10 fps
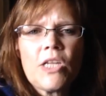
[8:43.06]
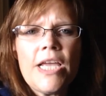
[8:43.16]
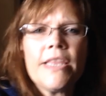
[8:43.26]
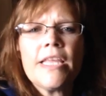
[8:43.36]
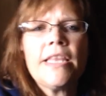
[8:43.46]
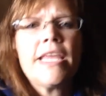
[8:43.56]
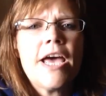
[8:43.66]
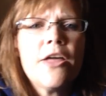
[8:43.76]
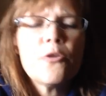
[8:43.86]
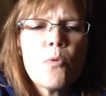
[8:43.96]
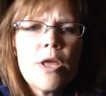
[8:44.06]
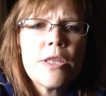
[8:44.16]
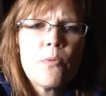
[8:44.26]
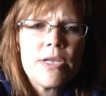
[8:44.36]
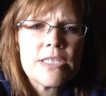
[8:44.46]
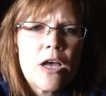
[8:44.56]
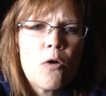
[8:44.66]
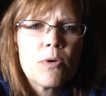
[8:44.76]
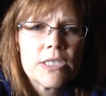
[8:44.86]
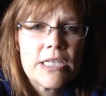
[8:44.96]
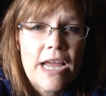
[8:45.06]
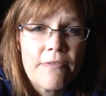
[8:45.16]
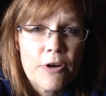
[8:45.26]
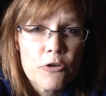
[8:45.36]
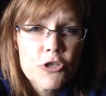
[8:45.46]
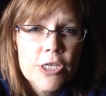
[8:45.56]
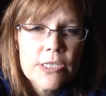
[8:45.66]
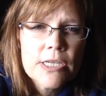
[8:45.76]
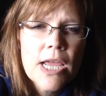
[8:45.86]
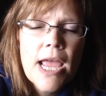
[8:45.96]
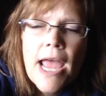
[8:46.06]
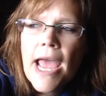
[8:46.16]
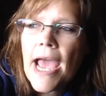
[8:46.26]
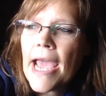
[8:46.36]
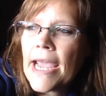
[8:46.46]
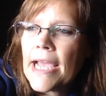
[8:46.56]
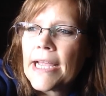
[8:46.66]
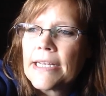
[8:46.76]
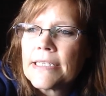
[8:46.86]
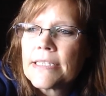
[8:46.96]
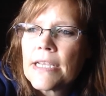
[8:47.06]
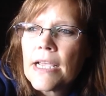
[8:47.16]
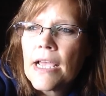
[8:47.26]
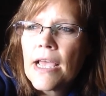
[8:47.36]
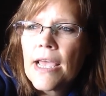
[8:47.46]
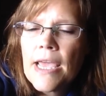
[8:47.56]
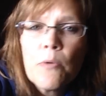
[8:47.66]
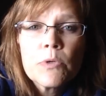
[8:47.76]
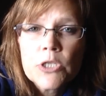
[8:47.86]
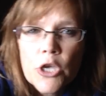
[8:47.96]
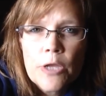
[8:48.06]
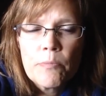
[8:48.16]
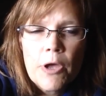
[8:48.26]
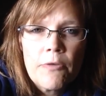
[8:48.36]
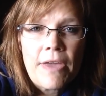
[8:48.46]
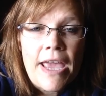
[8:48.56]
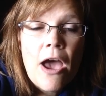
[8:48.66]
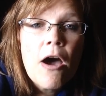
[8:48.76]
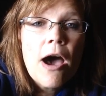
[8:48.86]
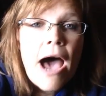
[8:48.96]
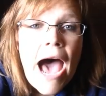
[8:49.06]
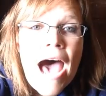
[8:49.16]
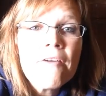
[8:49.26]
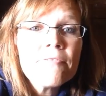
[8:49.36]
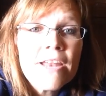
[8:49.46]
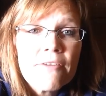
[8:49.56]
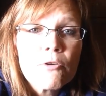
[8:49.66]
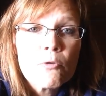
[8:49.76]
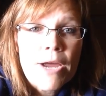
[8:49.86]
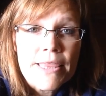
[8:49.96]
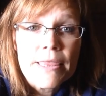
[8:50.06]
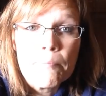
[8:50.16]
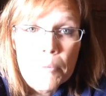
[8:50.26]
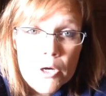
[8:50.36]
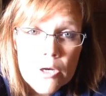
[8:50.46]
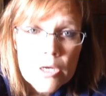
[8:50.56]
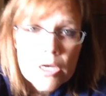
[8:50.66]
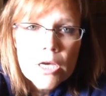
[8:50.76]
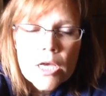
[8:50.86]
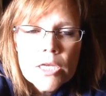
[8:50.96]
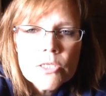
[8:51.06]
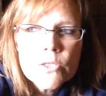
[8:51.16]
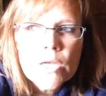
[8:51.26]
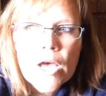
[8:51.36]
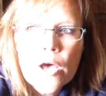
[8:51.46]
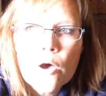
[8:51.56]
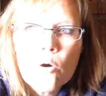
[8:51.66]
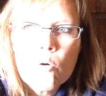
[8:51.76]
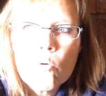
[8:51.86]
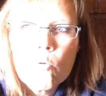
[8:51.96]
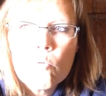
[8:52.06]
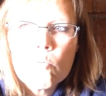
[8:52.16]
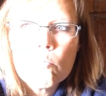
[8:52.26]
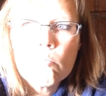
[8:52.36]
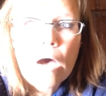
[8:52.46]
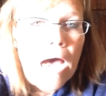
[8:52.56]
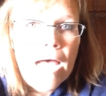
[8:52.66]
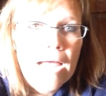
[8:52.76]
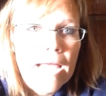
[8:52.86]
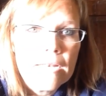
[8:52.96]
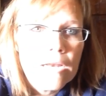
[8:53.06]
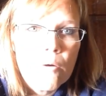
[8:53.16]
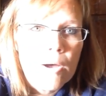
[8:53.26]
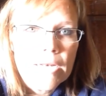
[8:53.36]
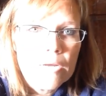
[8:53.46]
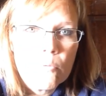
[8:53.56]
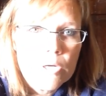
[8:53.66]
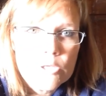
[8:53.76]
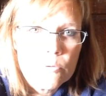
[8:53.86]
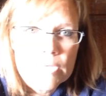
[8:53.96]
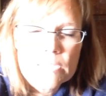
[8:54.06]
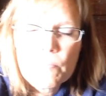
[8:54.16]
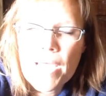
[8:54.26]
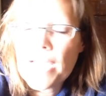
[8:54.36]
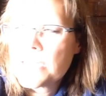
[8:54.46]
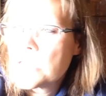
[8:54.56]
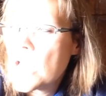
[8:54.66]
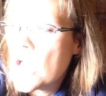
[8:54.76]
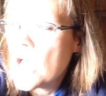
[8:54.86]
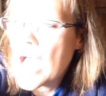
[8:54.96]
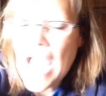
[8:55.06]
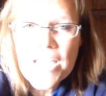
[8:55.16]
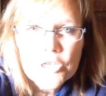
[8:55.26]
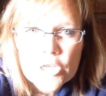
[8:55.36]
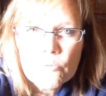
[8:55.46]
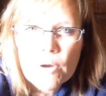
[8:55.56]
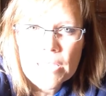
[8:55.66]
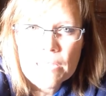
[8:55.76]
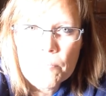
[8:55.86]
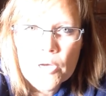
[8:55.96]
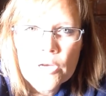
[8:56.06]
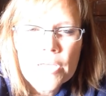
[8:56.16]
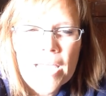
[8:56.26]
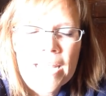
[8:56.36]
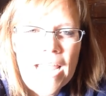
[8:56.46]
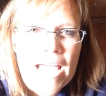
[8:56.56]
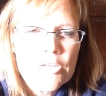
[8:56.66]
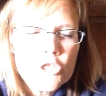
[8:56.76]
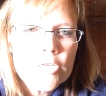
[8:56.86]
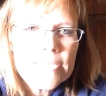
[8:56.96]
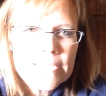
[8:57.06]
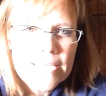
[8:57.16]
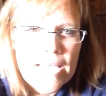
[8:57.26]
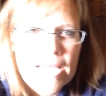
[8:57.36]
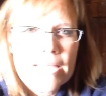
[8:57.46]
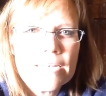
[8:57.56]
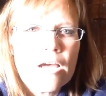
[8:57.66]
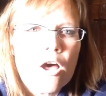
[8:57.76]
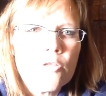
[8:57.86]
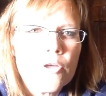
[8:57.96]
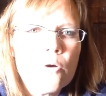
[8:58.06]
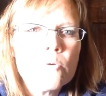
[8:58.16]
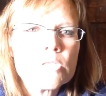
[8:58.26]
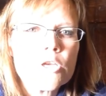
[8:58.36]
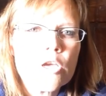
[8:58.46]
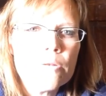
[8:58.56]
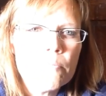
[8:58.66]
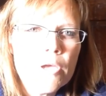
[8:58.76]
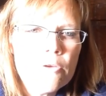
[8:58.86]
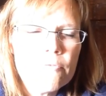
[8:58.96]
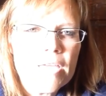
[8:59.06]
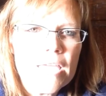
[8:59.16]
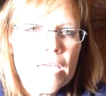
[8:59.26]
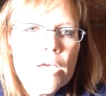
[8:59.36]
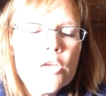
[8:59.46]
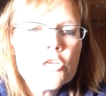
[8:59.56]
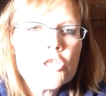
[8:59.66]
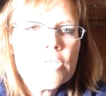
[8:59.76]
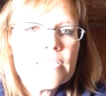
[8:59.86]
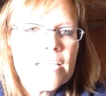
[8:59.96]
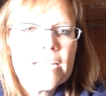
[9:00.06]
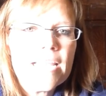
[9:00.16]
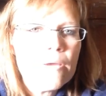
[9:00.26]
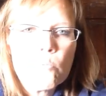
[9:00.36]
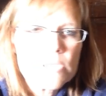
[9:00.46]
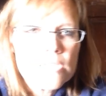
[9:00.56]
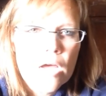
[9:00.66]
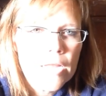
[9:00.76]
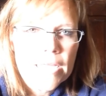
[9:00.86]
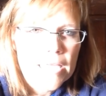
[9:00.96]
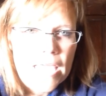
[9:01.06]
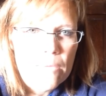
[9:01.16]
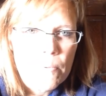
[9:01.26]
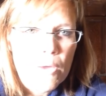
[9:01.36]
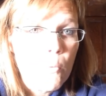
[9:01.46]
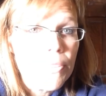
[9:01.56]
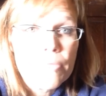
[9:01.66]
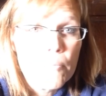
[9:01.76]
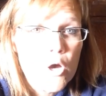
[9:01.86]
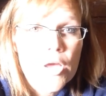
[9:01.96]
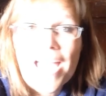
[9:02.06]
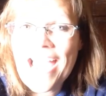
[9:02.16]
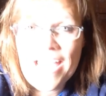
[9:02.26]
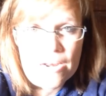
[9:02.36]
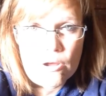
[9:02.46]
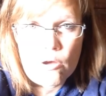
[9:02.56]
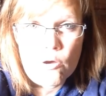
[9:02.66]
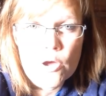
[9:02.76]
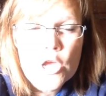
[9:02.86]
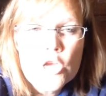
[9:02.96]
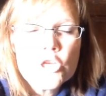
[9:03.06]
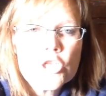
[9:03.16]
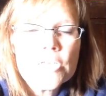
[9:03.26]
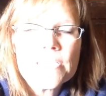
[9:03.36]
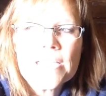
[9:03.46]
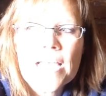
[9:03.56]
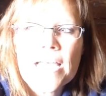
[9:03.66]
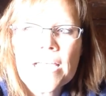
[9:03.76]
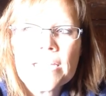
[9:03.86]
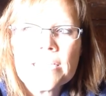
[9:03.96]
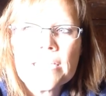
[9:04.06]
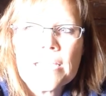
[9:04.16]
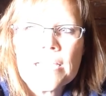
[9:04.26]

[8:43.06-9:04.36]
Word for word: And then the other one that we saw was Divergent, and it was a good movie. I've never read the book, so I had no idea what to expect. Ashley read the book, and Ashley said, although it was a good movie, she said it was not in keeping with the book at all. She said